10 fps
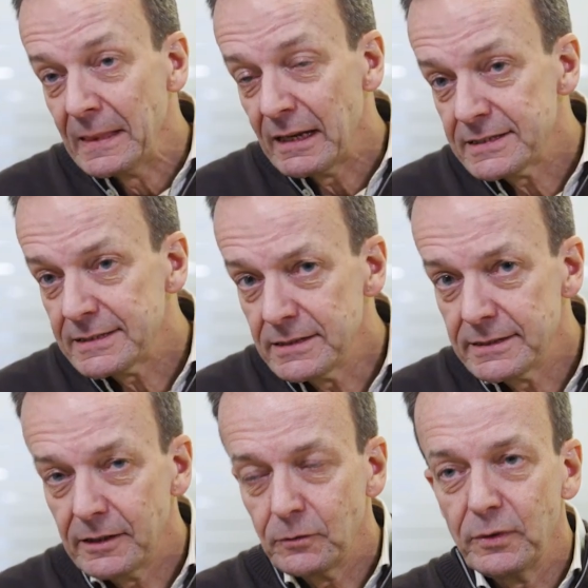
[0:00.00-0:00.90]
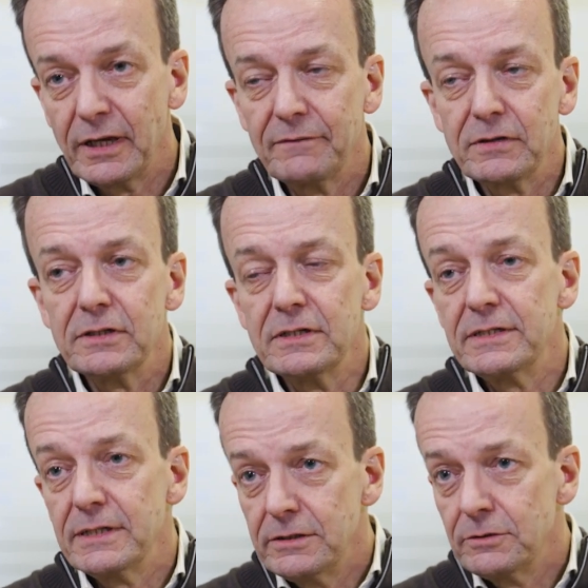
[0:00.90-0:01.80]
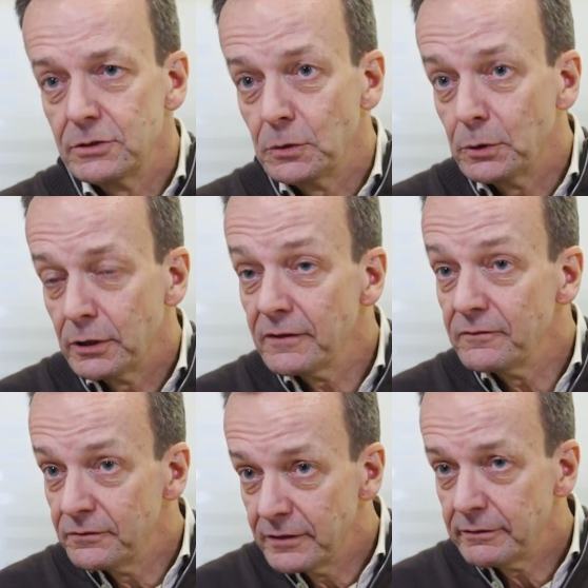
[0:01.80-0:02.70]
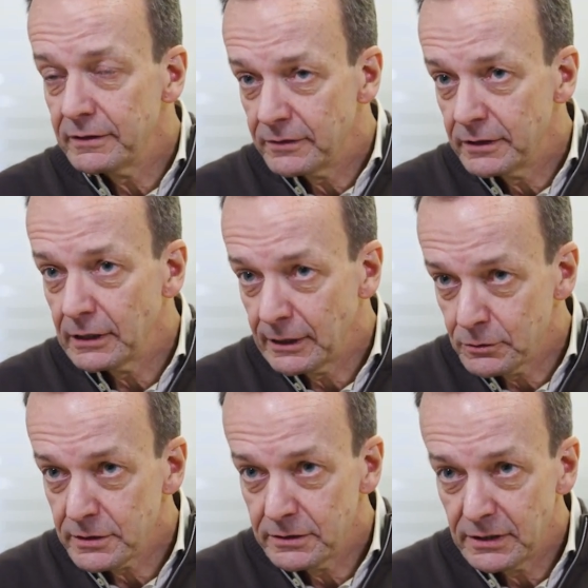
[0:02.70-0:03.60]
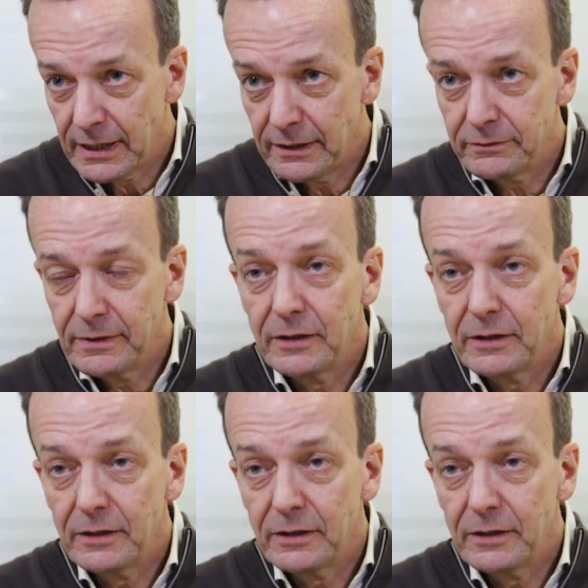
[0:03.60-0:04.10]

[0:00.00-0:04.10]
Now, since then, we have continued to work very, very closely together.